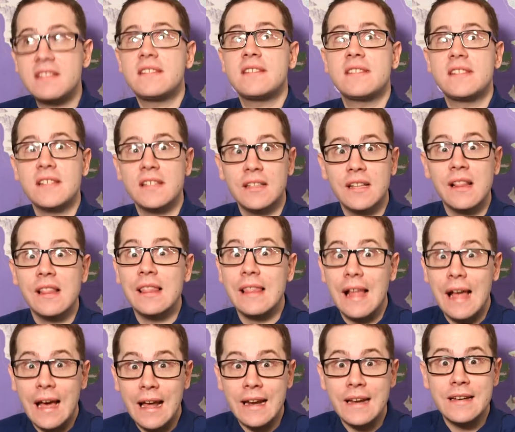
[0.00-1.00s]
still a
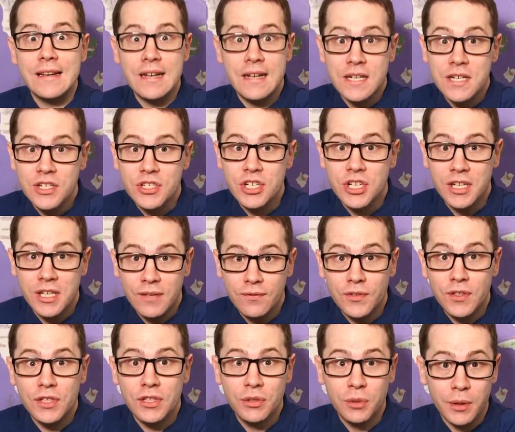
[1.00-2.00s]
lot of dungeon if
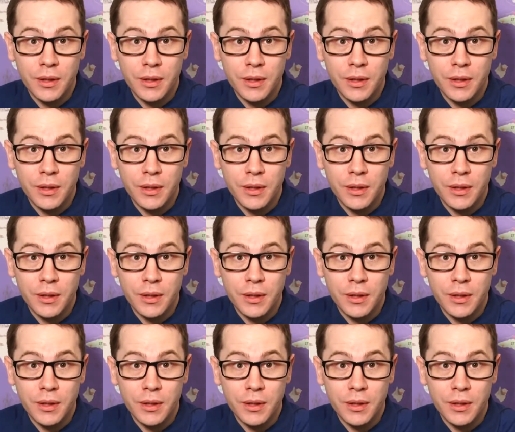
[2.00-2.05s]
you do